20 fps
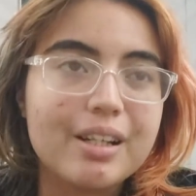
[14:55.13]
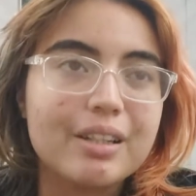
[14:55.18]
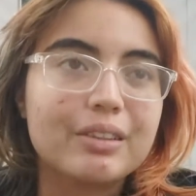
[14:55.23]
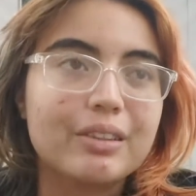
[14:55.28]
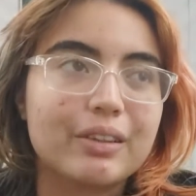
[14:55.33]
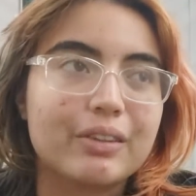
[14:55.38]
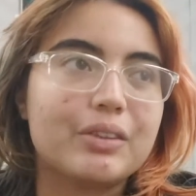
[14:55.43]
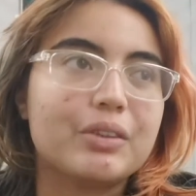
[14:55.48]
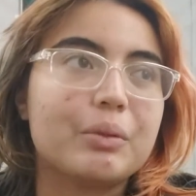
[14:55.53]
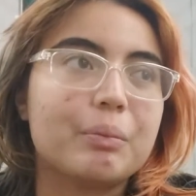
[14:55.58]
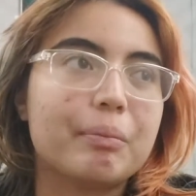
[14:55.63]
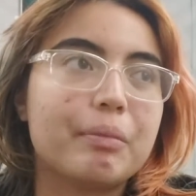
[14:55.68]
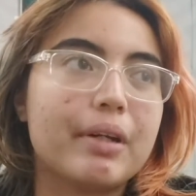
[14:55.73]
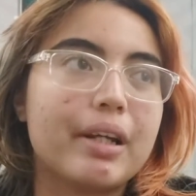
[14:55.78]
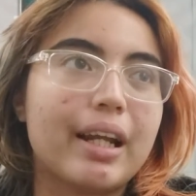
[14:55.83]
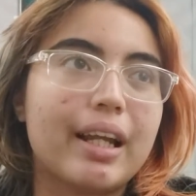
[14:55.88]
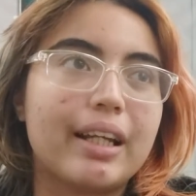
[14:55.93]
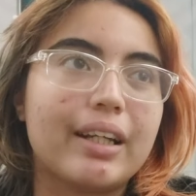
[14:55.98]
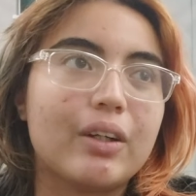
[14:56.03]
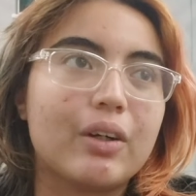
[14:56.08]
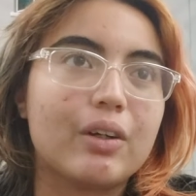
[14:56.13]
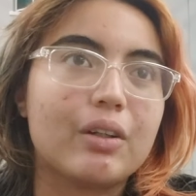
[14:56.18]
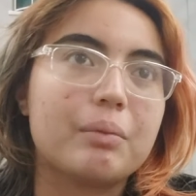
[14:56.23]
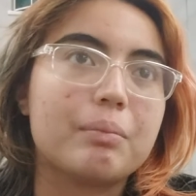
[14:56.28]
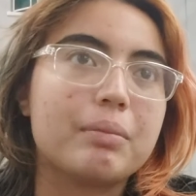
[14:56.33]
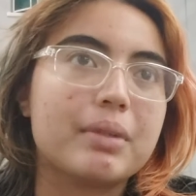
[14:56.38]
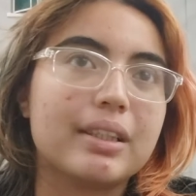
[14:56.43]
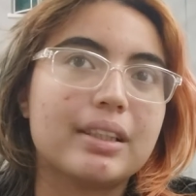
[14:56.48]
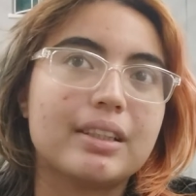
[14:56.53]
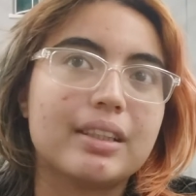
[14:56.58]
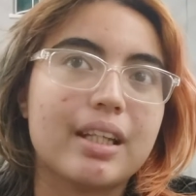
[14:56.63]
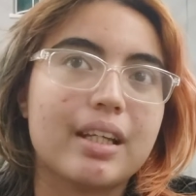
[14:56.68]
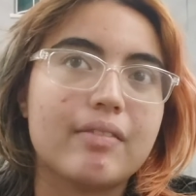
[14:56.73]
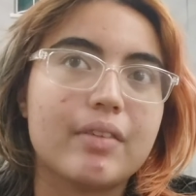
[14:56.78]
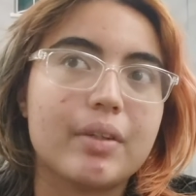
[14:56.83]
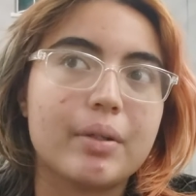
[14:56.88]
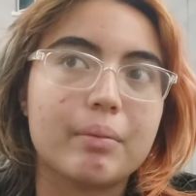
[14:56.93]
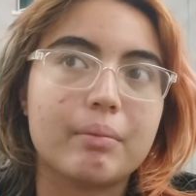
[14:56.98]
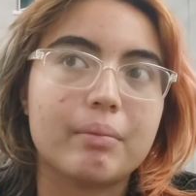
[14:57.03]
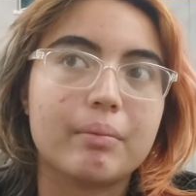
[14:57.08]
So I used to pray like, God, please save
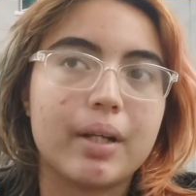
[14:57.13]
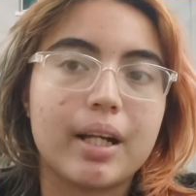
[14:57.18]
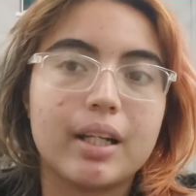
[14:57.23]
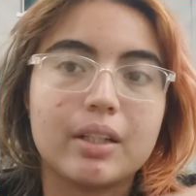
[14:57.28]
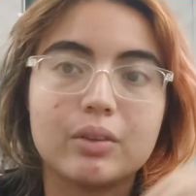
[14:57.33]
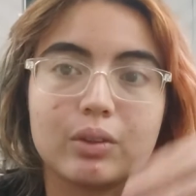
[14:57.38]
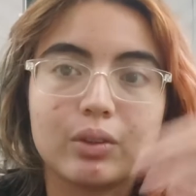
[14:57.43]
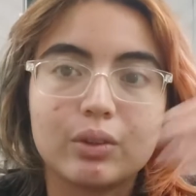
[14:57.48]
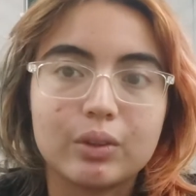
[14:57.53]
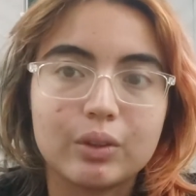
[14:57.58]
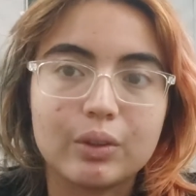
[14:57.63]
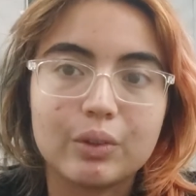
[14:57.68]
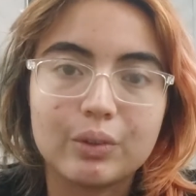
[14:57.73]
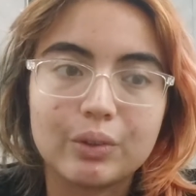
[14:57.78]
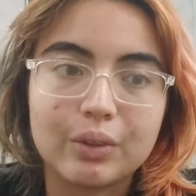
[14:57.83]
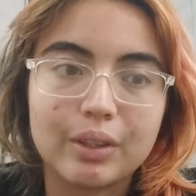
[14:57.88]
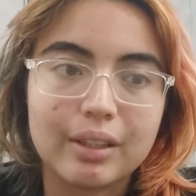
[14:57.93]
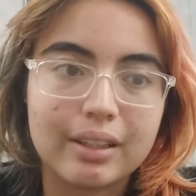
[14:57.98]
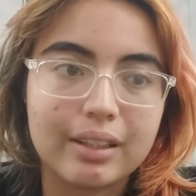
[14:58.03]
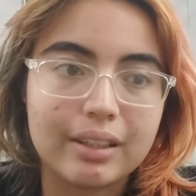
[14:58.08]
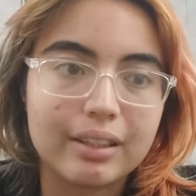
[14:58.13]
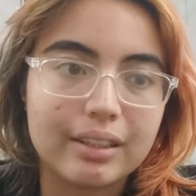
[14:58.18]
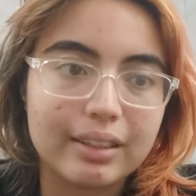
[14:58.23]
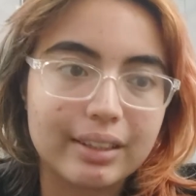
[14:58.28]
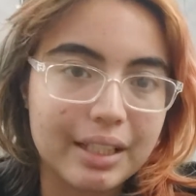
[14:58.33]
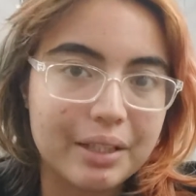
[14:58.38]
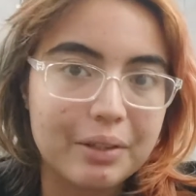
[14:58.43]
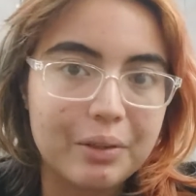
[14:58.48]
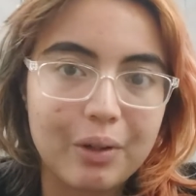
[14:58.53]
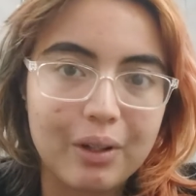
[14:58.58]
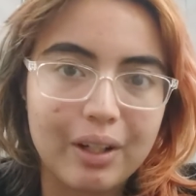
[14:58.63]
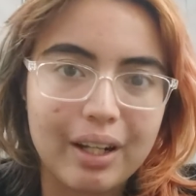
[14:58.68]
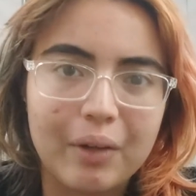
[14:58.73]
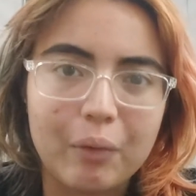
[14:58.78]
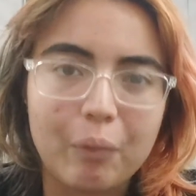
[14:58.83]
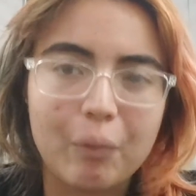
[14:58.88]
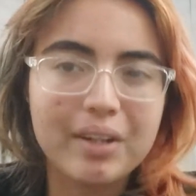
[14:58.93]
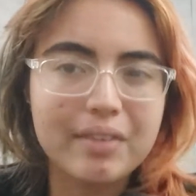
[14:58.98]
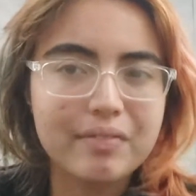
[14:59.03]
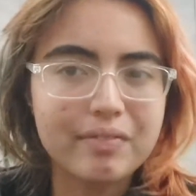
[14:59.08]
him. But I also used to say to God, like,
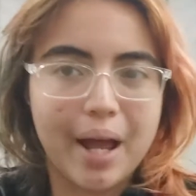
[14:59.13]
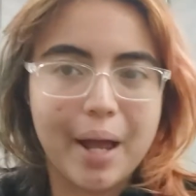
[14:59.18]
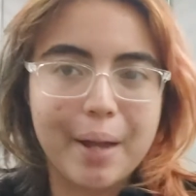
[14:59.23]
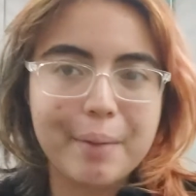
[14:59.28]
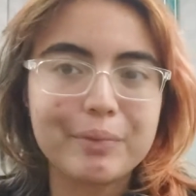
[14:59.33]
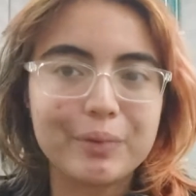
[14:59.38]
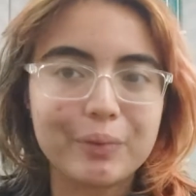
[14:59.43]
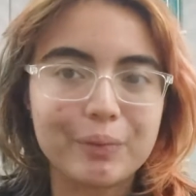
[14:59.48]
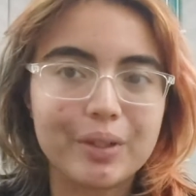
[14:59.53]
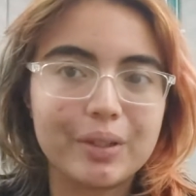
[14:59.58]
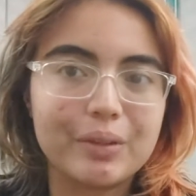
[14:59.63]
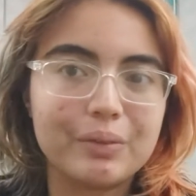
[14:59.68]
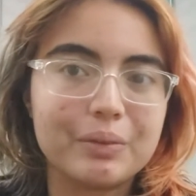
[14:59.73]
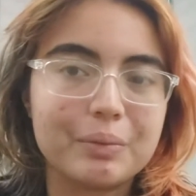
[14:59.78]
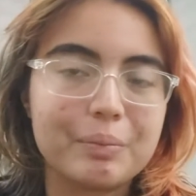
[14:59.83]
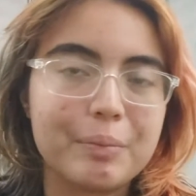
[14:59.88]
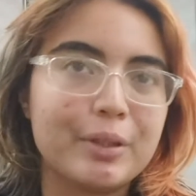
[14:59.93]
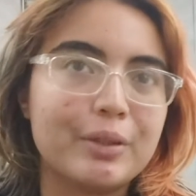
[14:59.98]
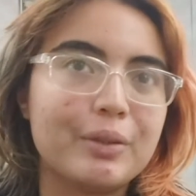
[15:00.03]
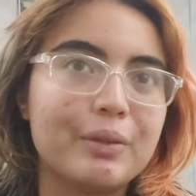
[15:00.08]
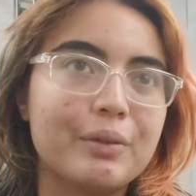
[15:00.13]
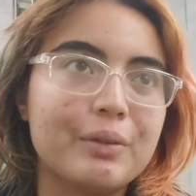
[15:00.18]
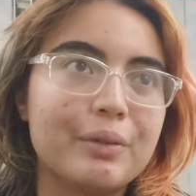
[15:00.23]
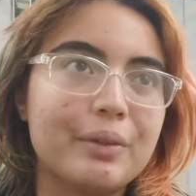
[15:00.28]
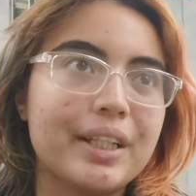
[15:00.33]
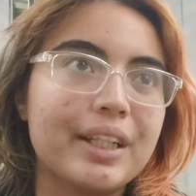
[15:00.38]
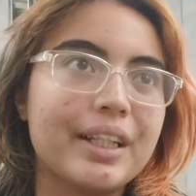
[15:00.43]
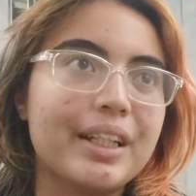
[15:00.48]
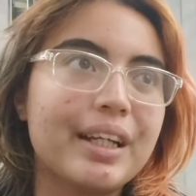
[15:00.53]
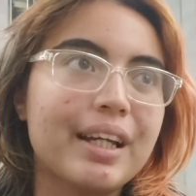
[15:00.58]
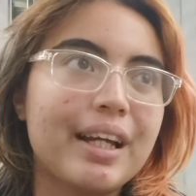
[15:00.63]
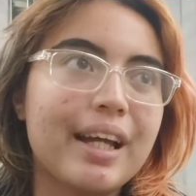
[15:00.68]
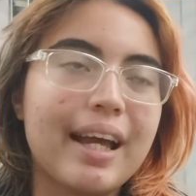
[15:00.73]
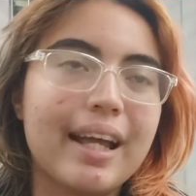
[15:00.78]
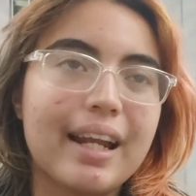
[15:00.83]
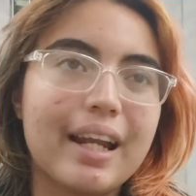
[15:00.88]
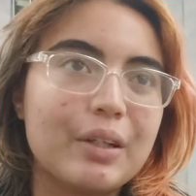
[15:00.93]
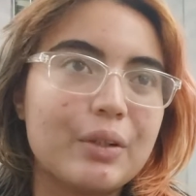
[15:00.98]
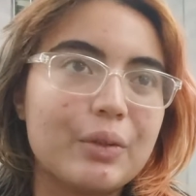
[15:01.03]
what if I'm the one who's meant to do it and I